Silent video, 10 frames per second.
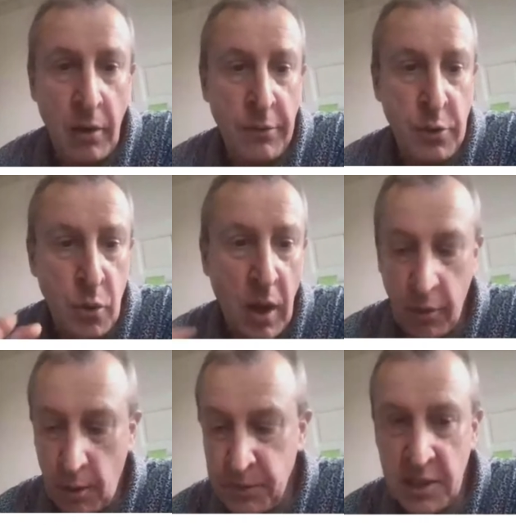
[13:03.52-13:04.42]
if you
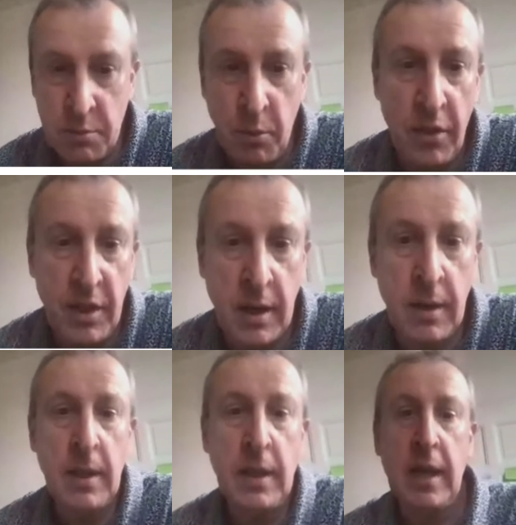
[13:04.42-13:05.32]
adopt this model
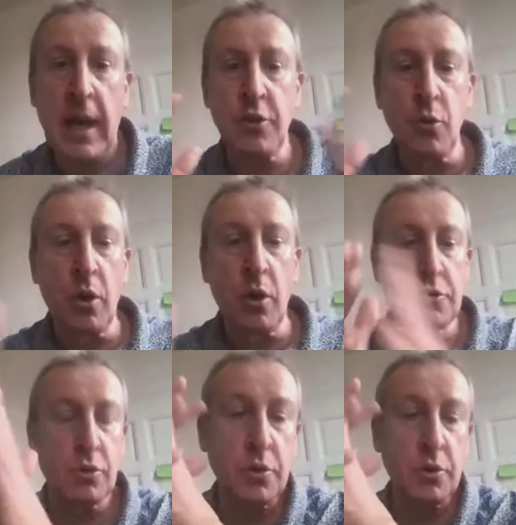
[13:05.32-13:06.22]
and you want
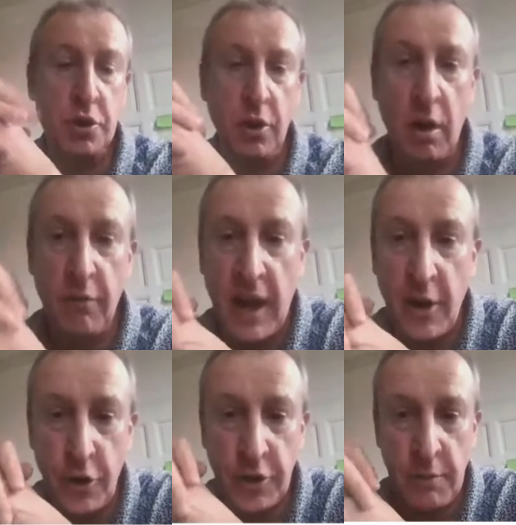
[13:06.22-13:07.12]
to solve a
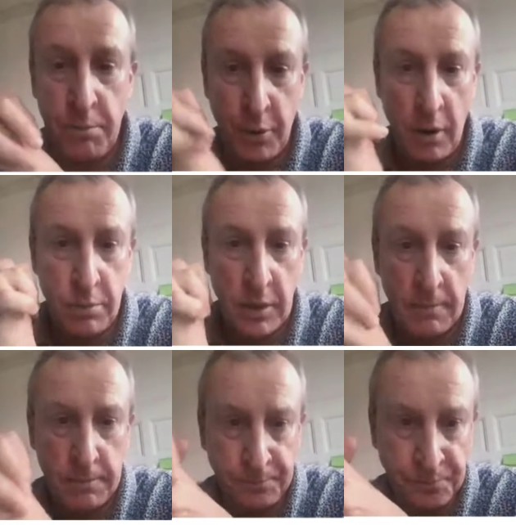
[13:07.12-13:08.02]
herding
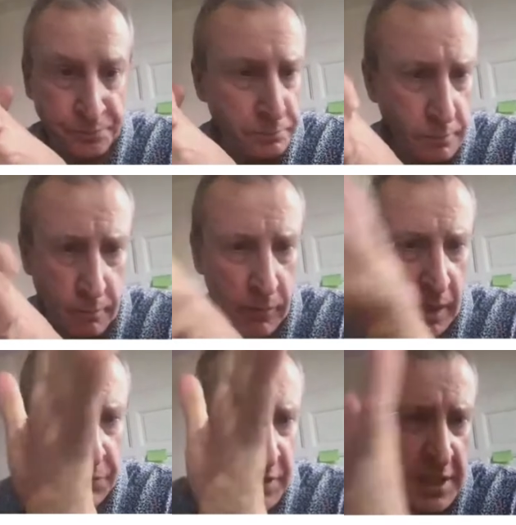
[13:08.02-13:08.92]
problem,
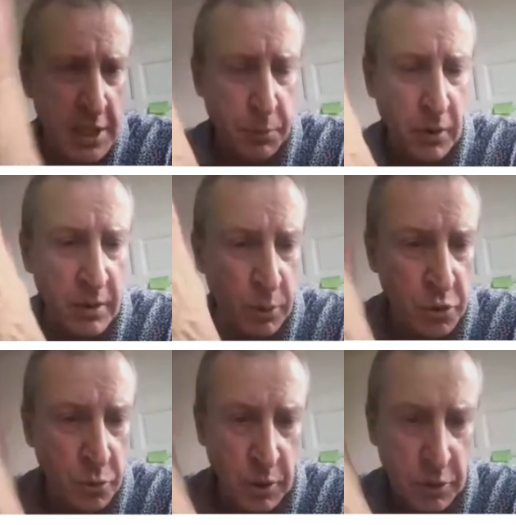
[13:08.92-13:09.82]
this is probably what
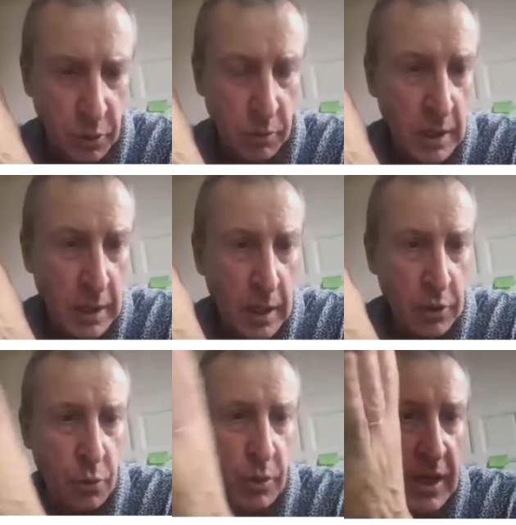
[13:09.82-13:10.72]
you will do.
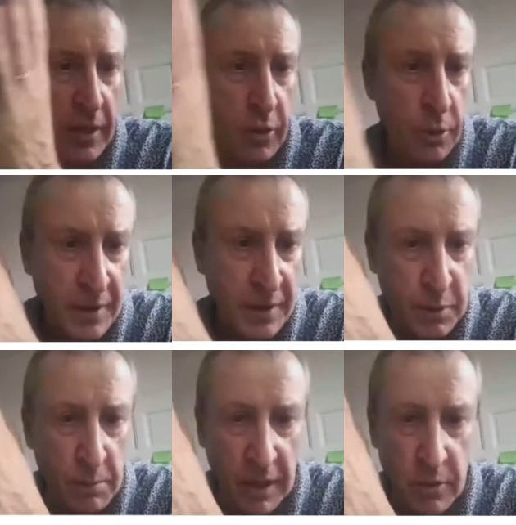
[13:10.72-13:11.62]
You will adopt an
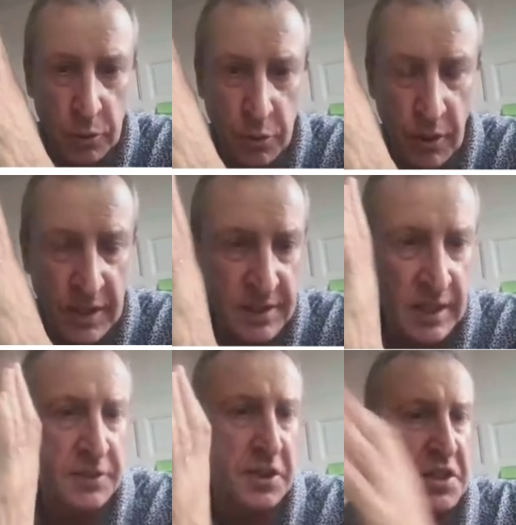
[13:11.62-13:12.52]
optimal control
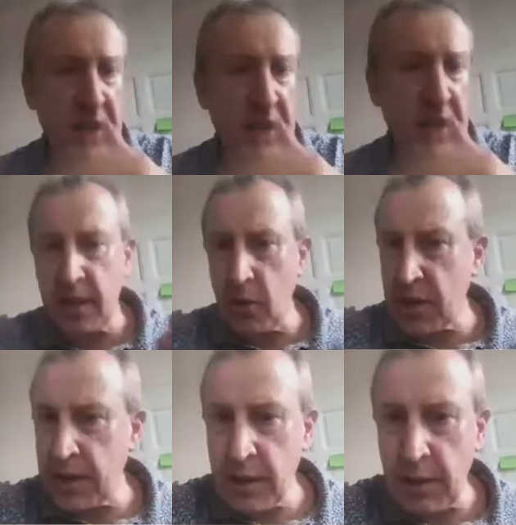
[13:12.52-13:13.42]
strategy and say,
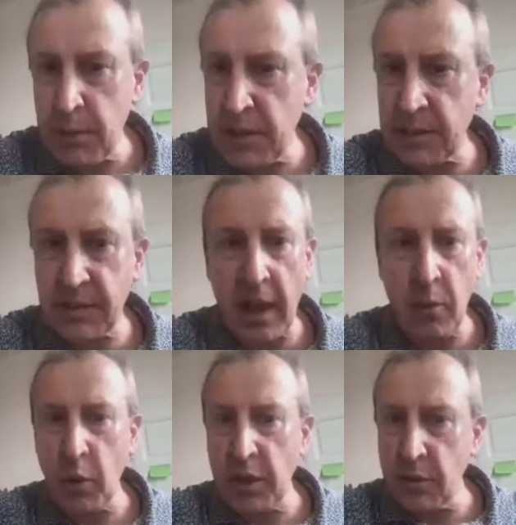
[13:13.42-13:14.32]
okay, give me the
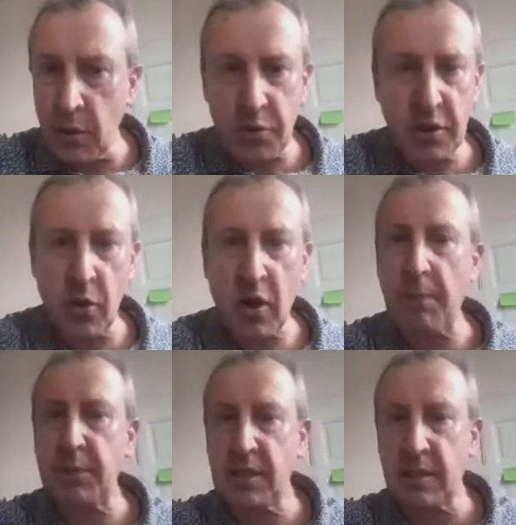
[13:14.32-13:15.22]
time window, zero
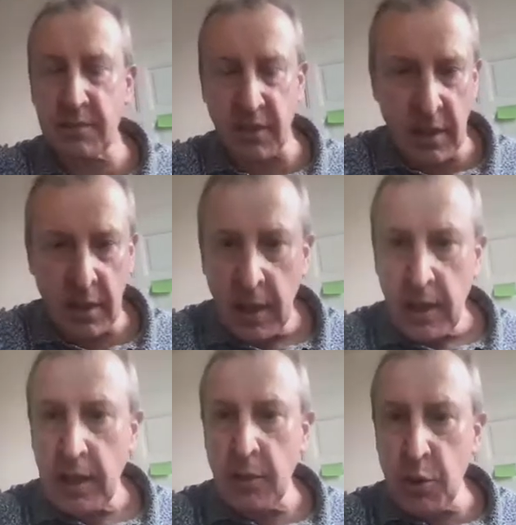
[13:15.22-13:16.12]
capital T,
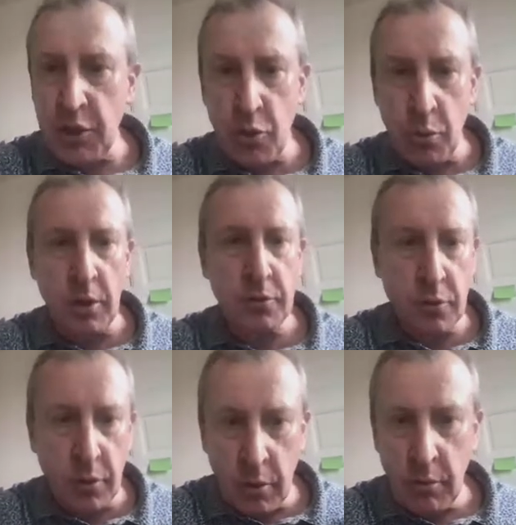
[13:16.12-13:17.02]
in which you want
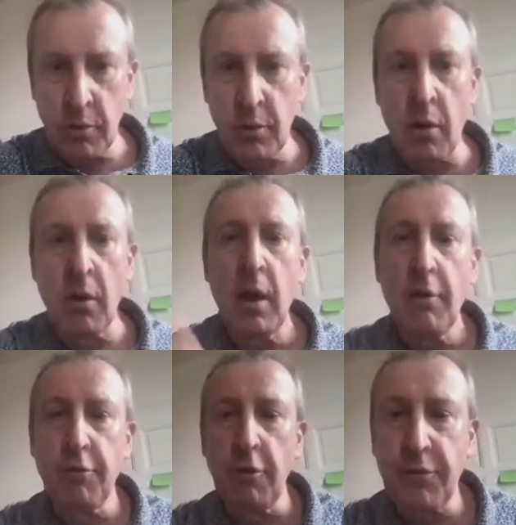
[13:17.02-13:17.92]
to, you know,
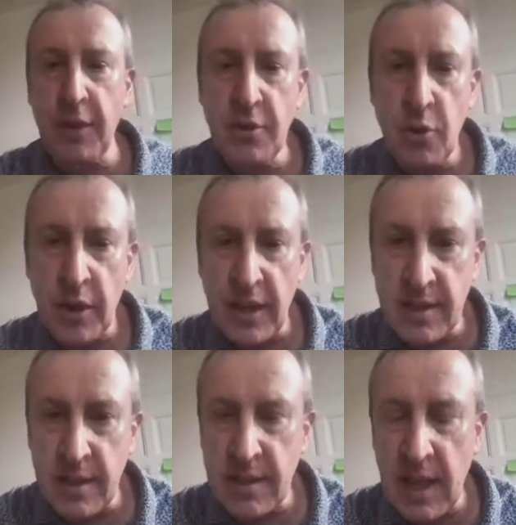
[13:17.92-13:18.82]
fulfill your
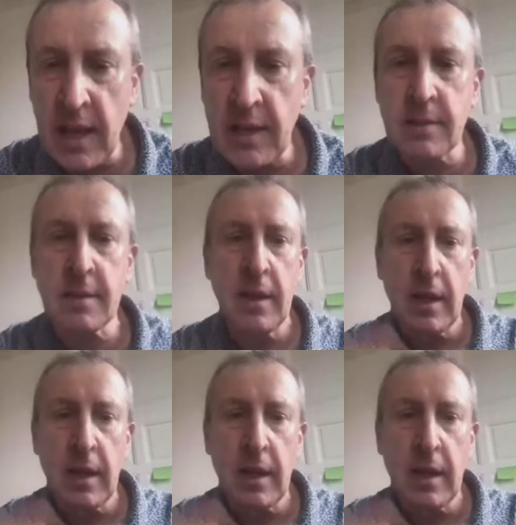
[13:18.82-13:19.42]
exercise.